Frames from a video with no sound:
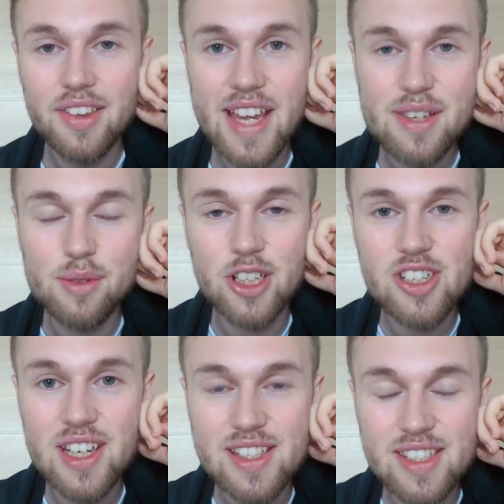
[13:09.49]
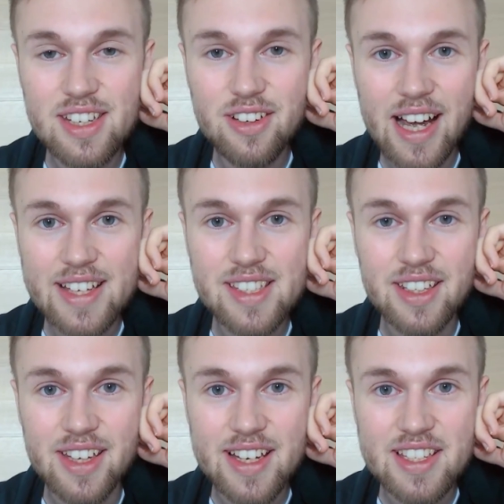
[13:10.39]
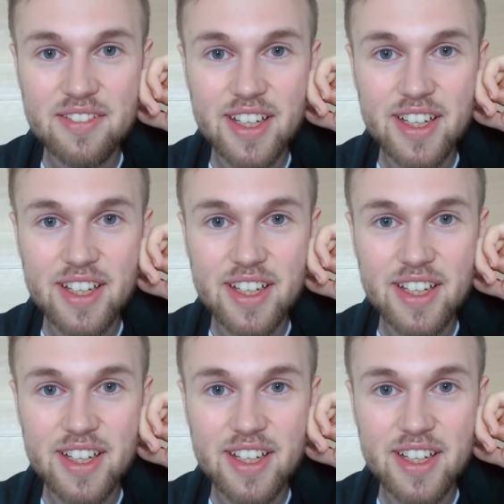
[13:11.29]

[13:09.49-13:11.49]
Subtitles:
Thanks for watching, and see you guys in the next